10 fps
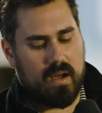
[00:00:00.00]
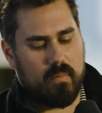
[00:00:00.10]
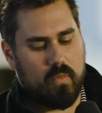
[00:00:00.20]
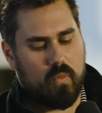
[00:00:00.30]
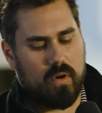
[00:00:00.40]

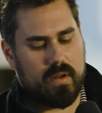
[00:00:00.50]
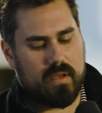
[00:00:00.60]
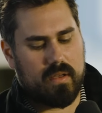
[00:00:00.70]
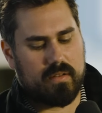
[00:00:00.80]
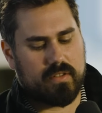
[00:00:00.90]
What
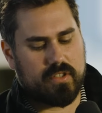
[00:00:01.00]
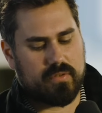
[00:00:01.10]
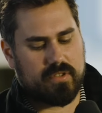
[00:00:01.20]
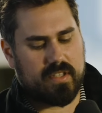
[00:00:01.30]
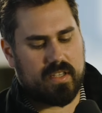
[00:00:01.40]
did you
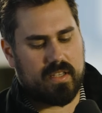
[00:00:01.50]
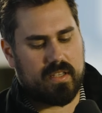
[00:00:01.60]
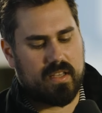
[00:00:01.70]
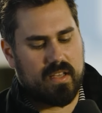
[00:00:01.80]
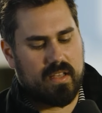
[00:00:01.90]
see
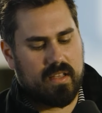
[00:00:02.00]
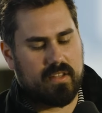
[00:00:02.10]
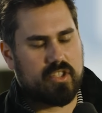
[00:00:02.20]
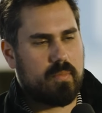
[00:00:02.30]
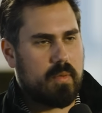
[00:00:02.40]
the
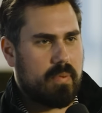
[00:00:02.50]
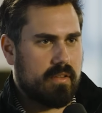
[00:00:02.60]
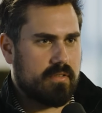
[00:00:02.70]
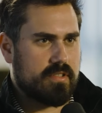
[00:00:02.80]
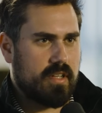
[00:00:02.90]
Jimmy Butler
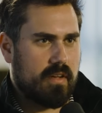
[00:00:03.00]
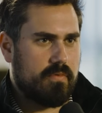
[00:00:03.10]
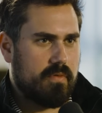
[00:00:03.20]
stuff?